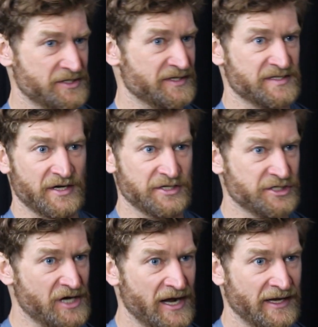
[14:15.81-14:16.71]
The sun
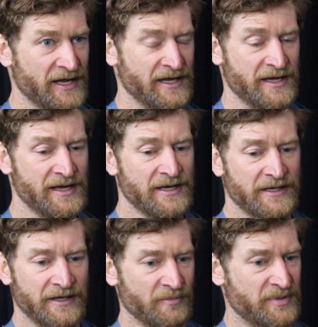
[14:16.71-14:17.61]
shining,
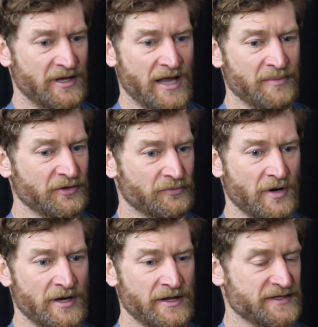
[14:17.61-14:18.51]
you know, being able to
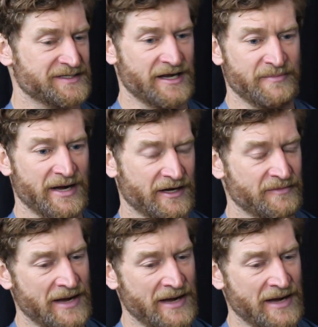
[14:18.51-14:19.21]
run in the Santa Monica